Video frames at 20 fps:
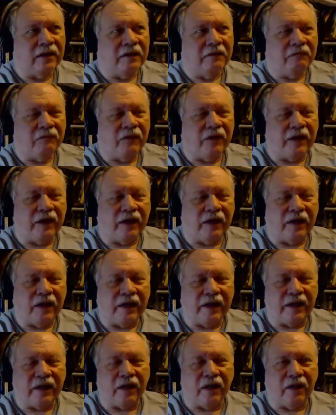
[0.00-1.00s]
putting a
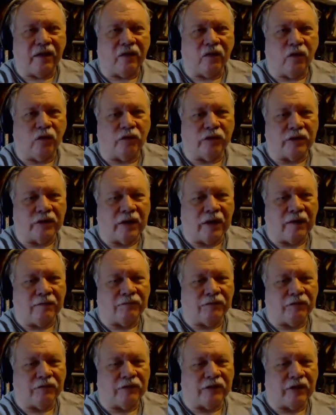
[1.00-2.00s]
light color over top
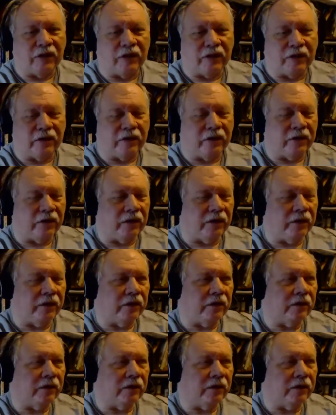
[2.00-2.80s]
of a darker color.